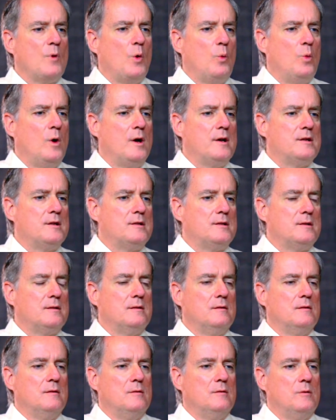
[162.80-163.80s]
what
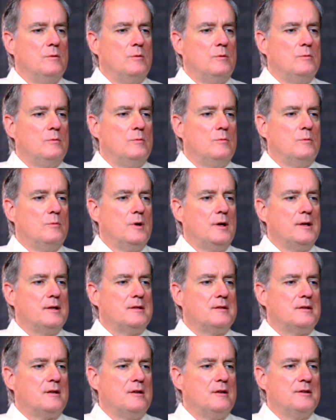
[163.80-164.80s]

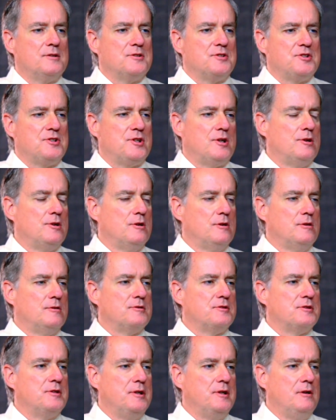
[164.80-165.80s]
what
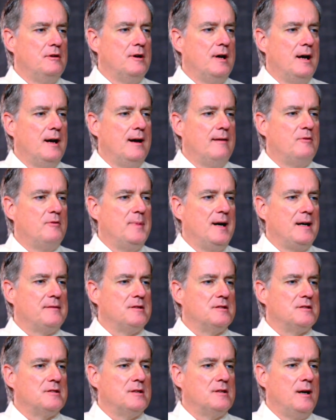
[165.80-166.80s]
concerns do you have about
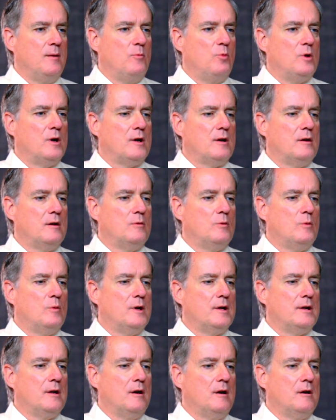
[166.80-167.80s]
this job? What are
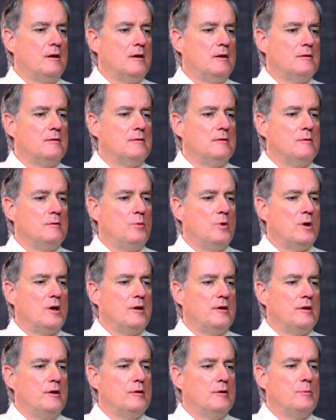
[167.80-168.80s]
what are what
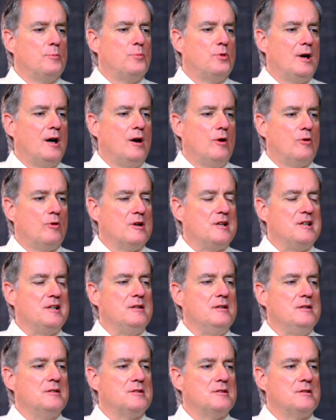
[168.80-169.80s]
are your
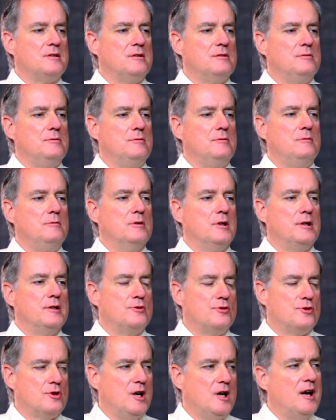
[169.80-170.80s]
priorities to
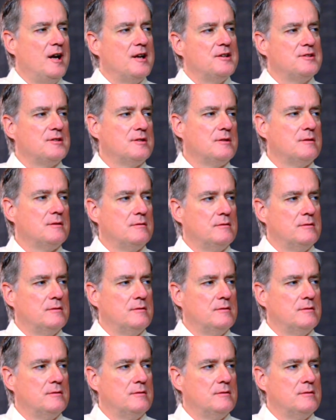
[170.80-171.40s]
address?